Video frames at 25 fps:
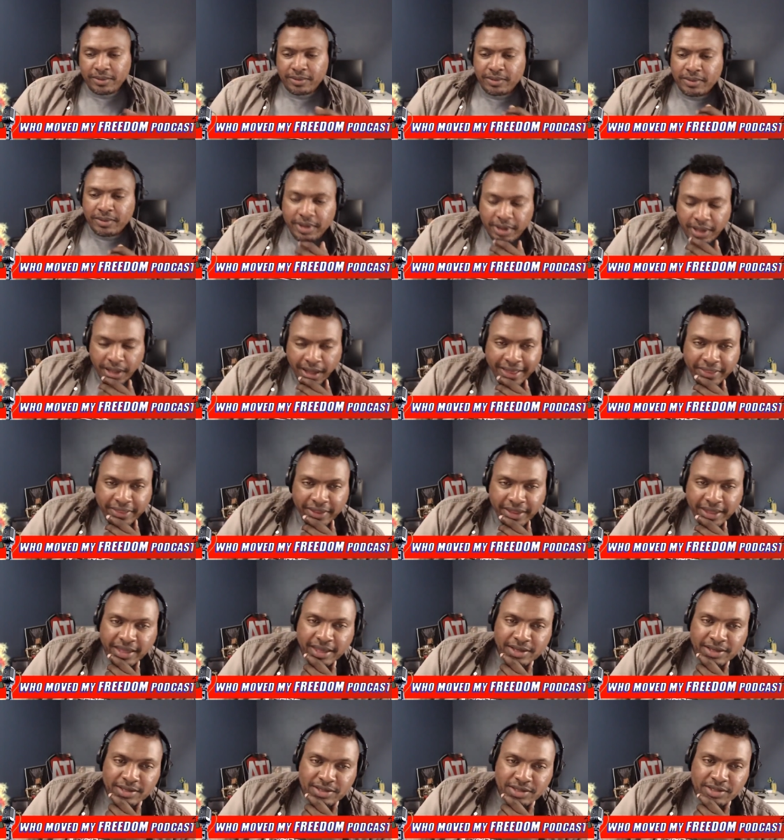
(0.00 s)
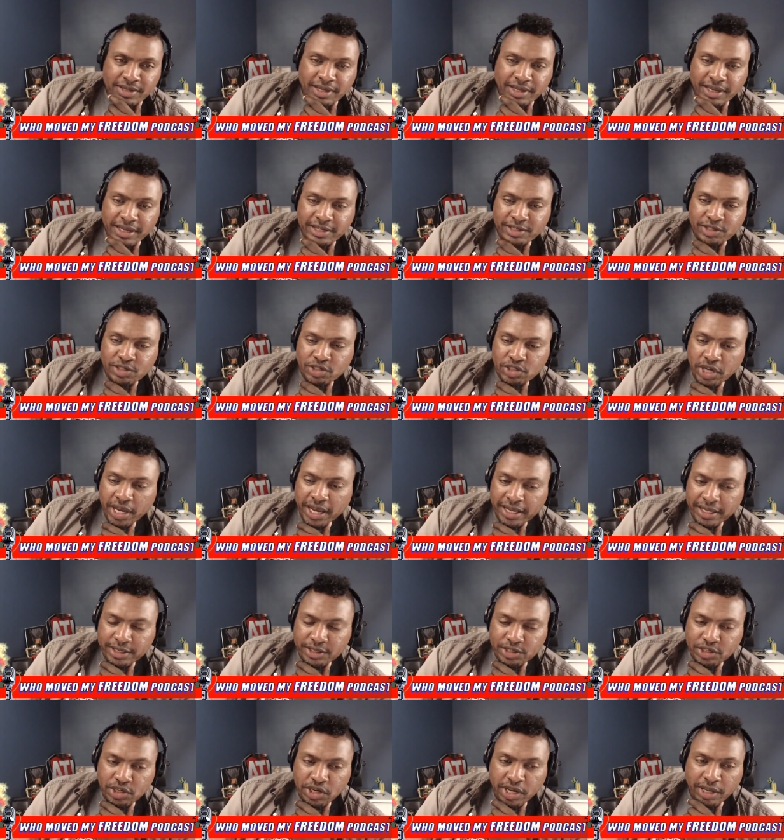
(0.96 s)
okay, he's he's
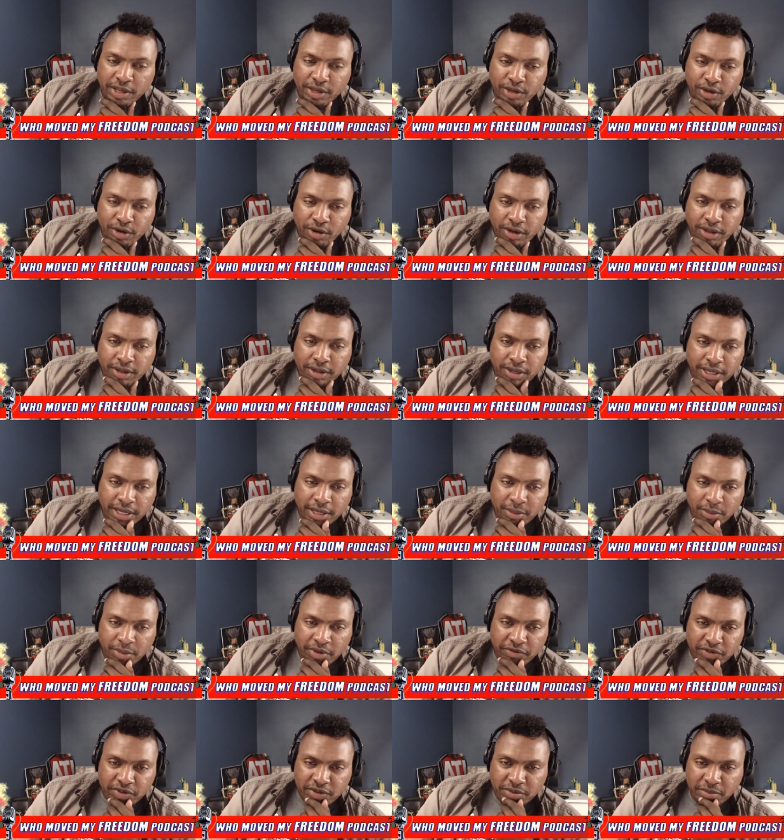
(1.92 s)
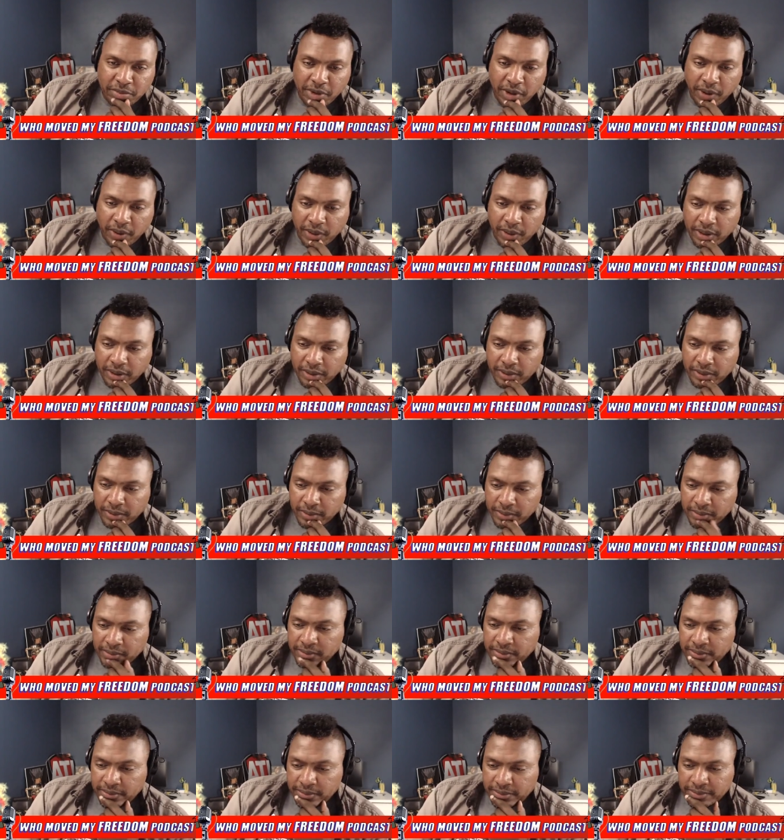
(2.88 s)
challenging your claim of smoke.
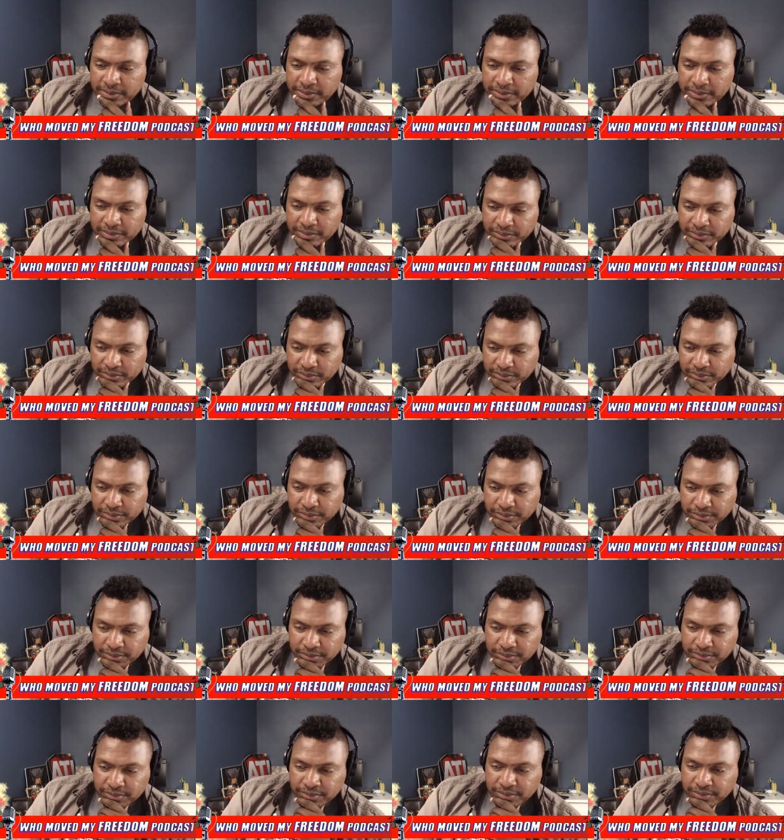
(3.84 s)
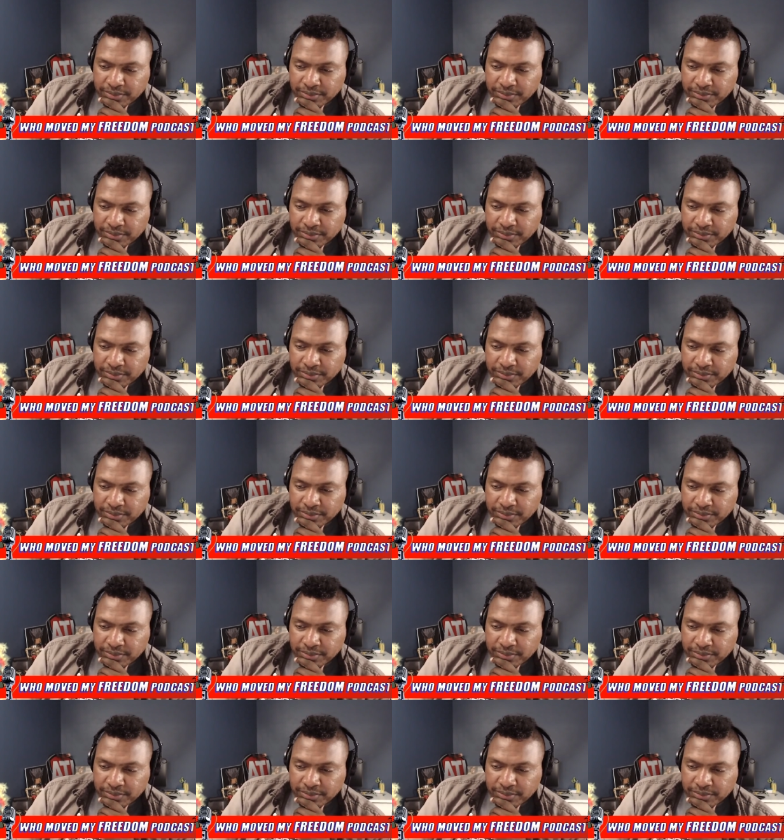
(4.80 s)
Uh, well, I